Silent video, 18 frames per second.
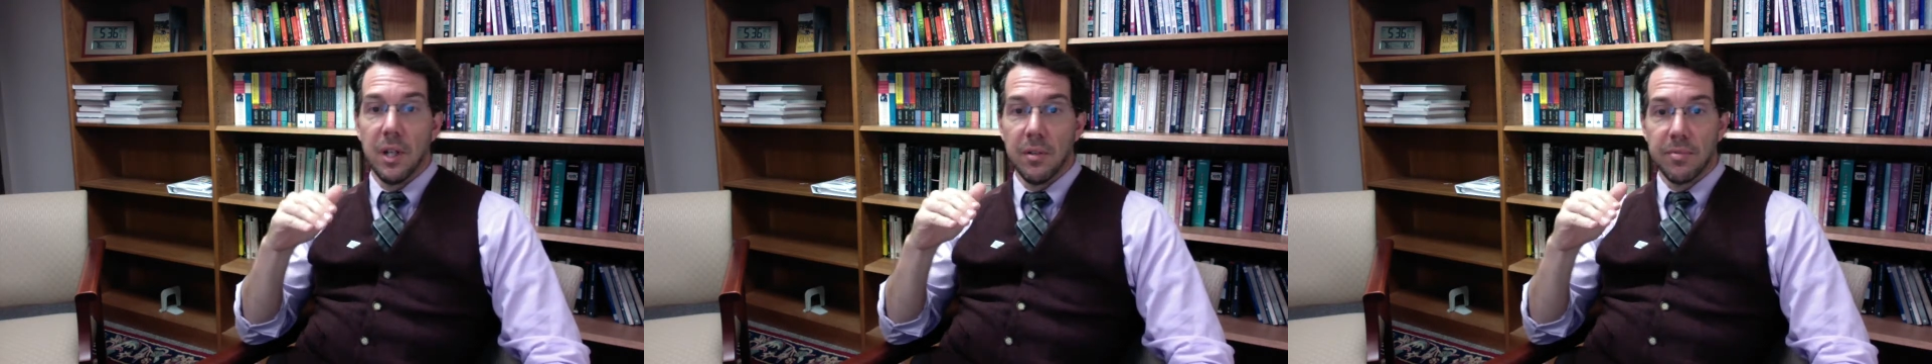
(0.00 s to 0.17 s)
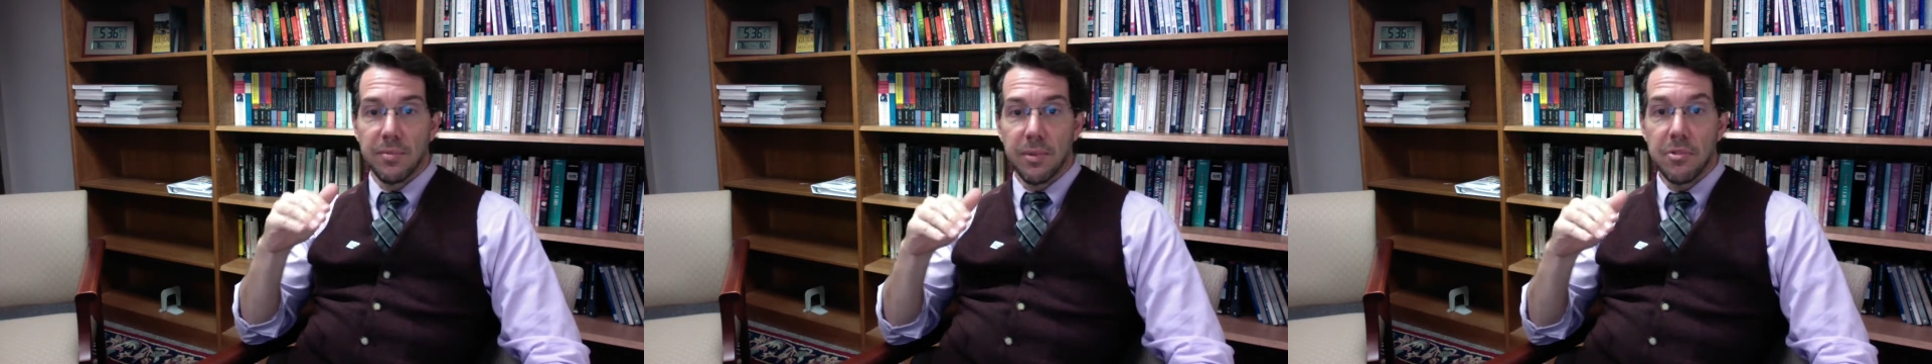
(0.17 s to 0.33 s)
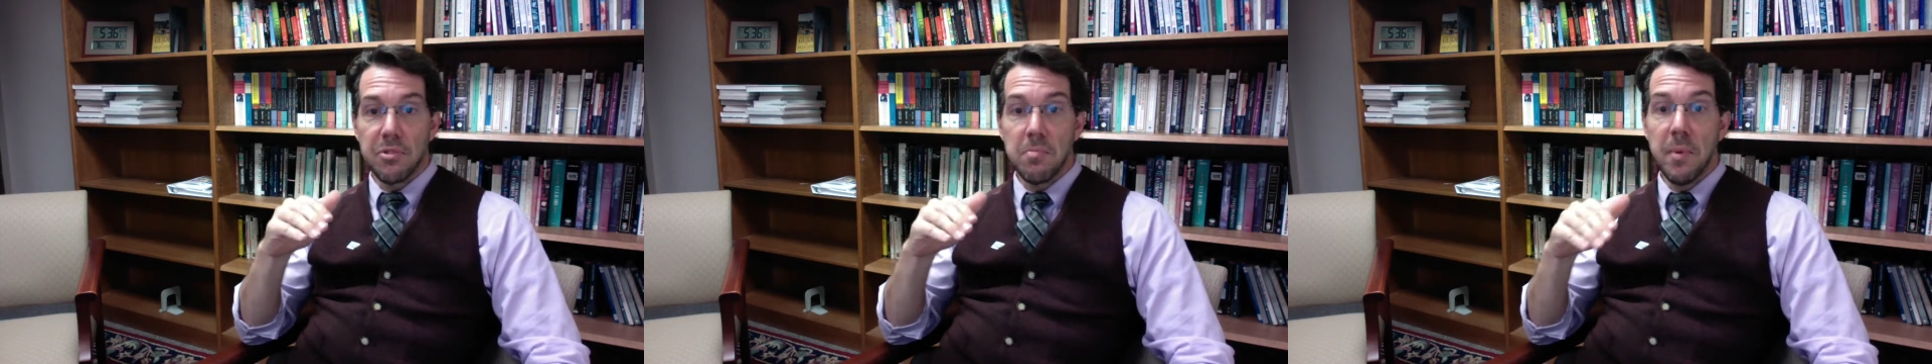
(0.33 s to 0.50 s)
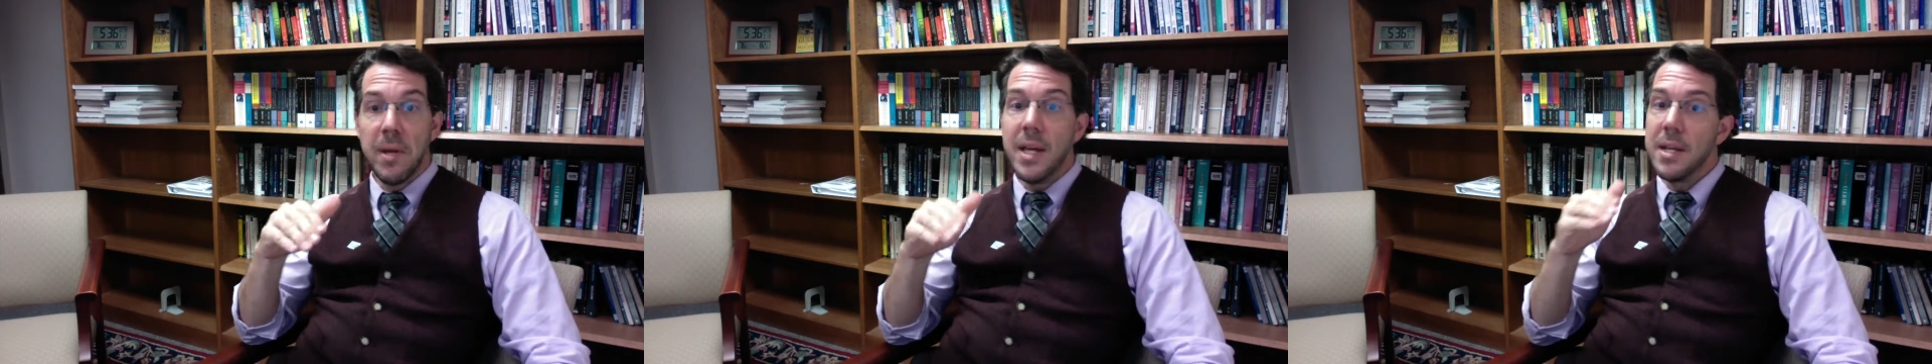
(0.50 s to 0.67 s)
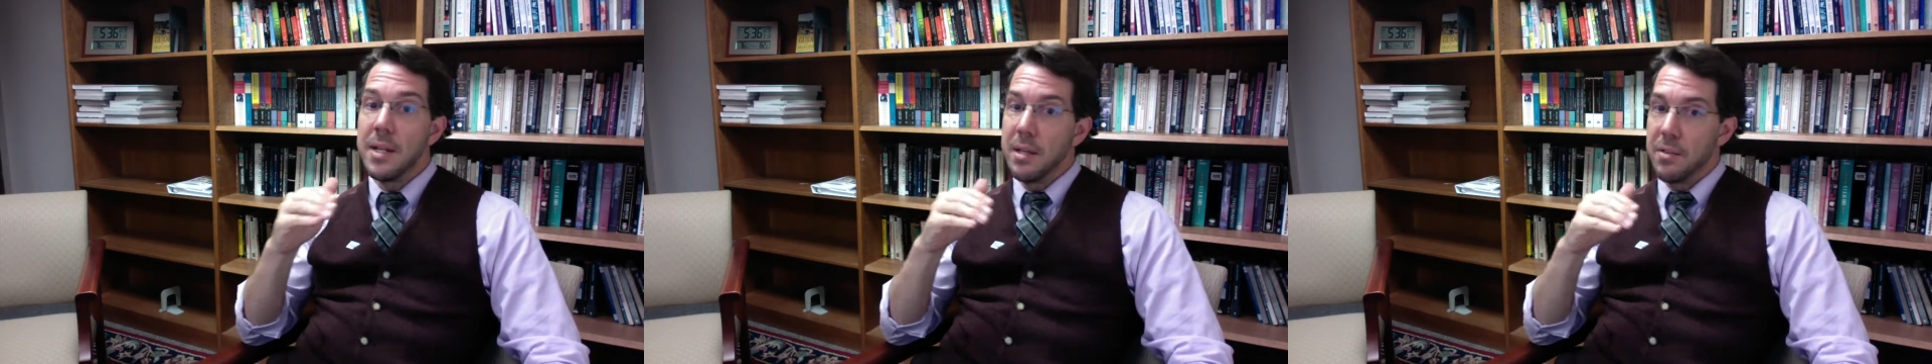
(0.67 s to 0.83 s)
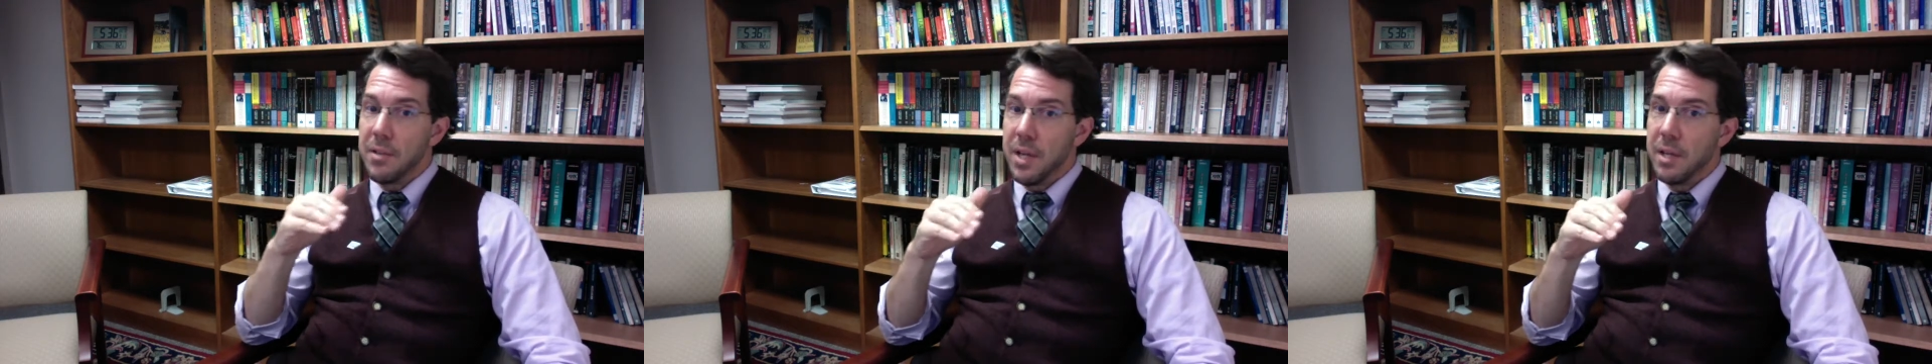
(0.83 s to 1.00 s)
first men
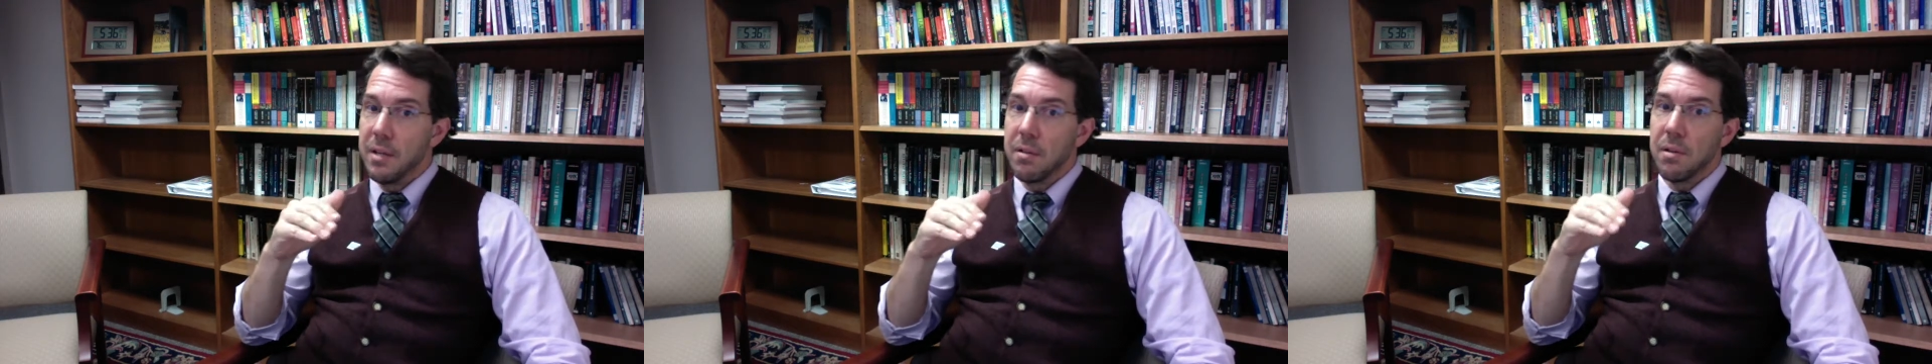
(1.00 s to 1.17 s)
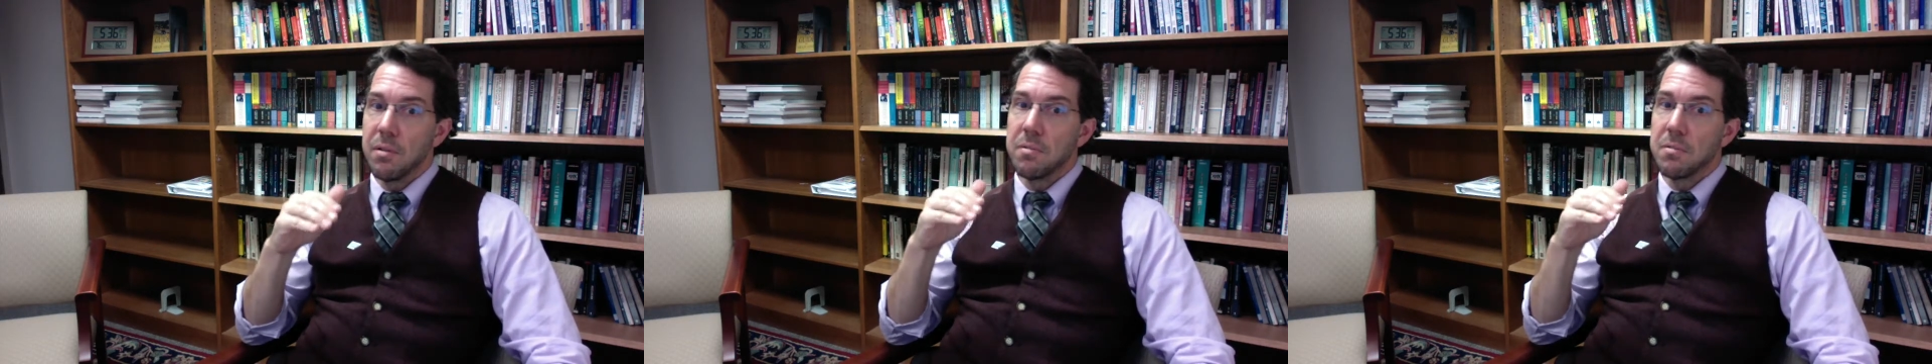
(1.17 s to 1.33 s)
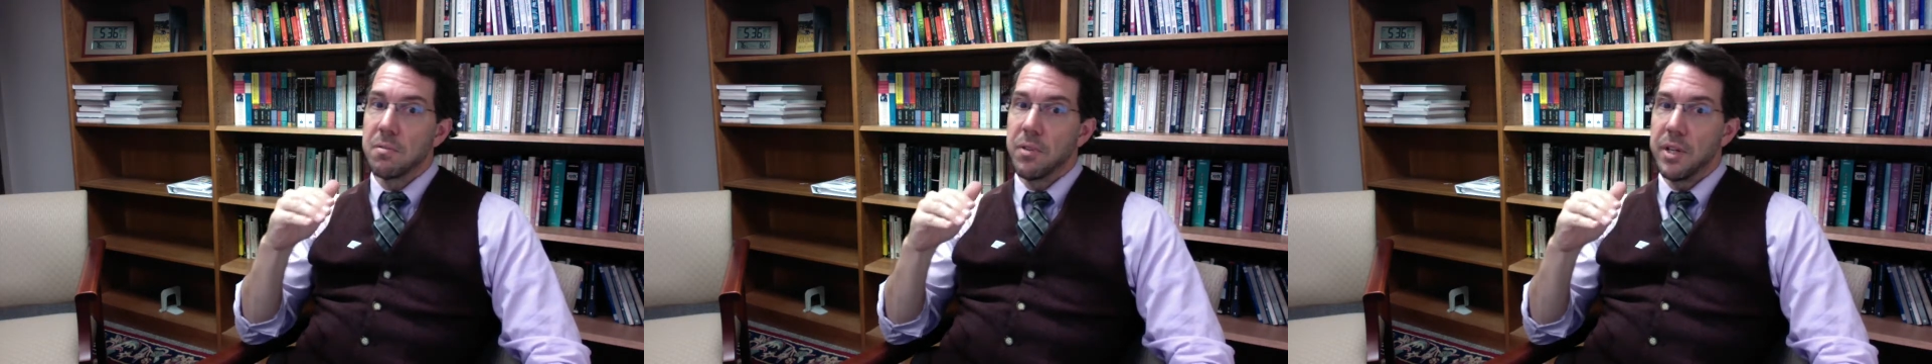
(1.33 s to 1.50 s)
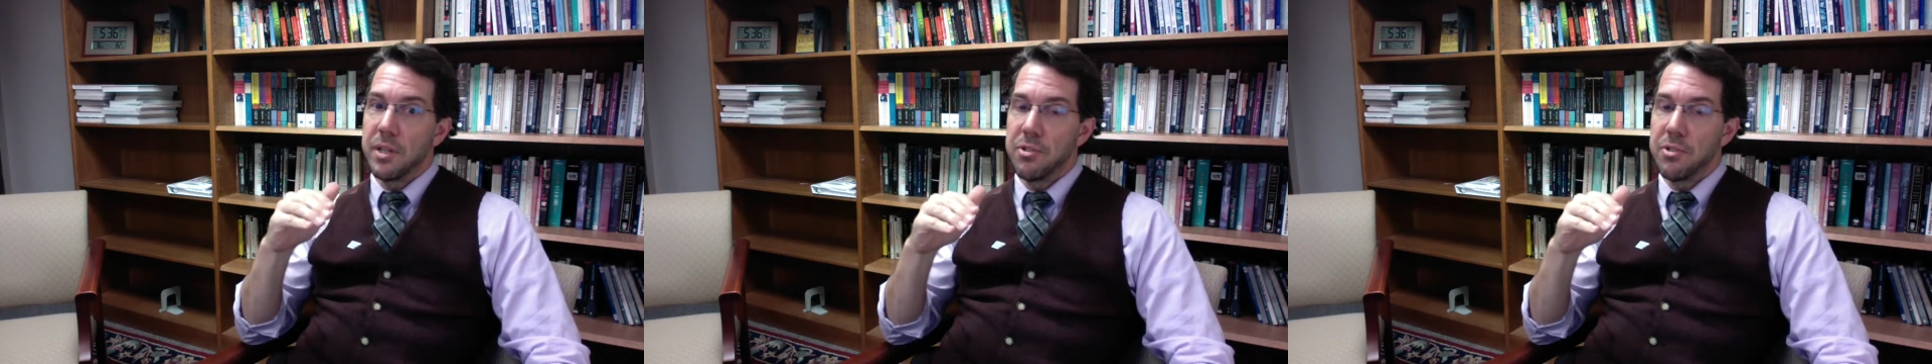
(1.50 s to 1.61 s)
and then very